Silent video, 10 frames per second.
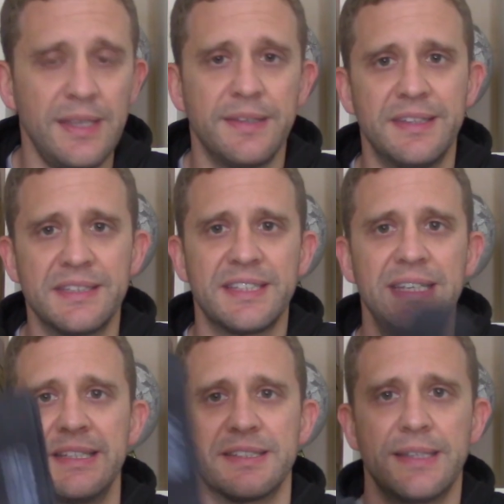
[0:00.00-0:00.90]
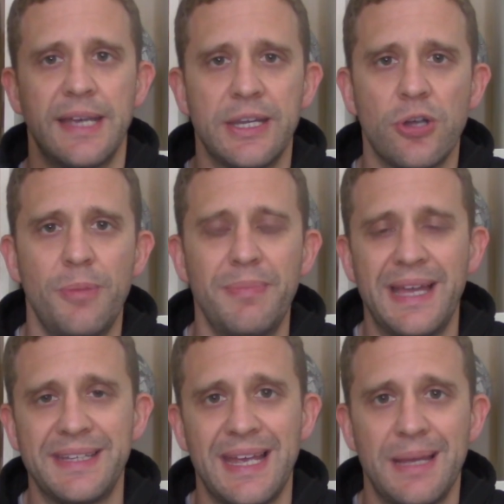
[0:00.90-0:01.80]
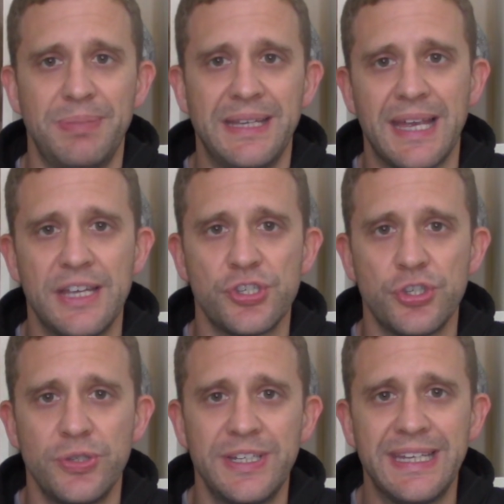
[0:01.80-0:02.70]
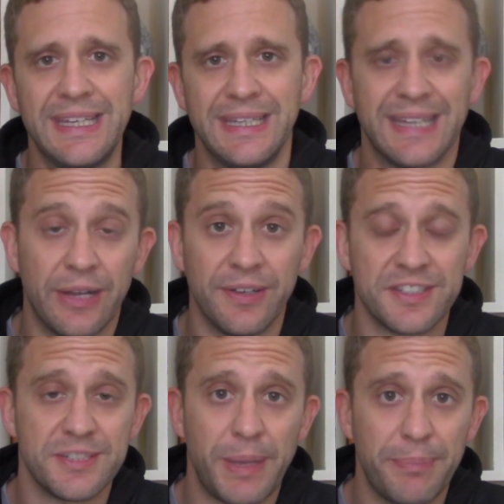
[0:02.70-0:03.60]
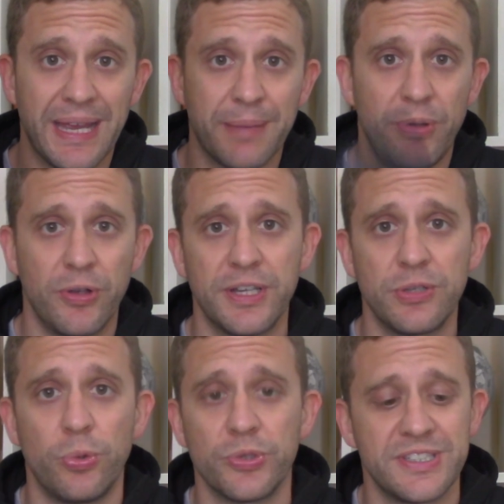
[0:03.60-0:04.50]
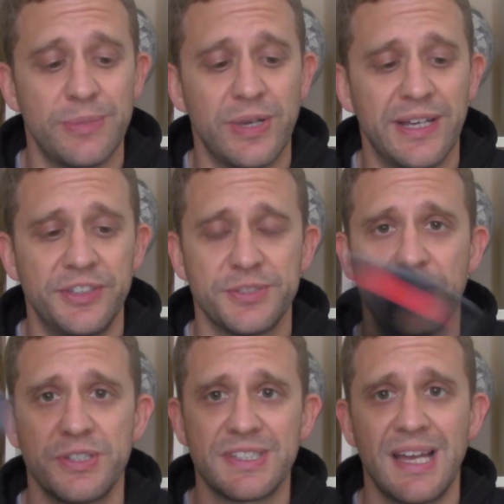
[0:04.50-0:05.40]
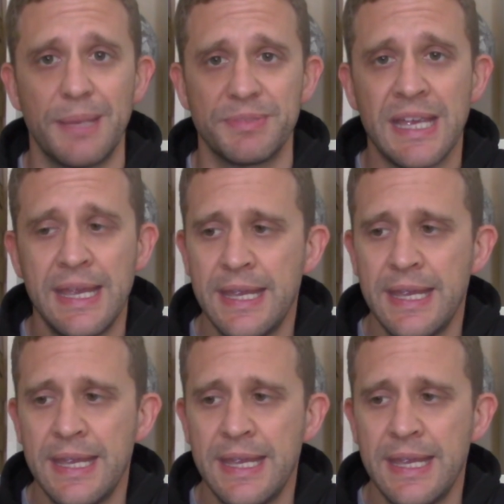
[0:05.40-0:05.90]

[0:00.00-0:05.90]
This is a combat application tourniquet. Carry this in my back pocket or somewhere else most times.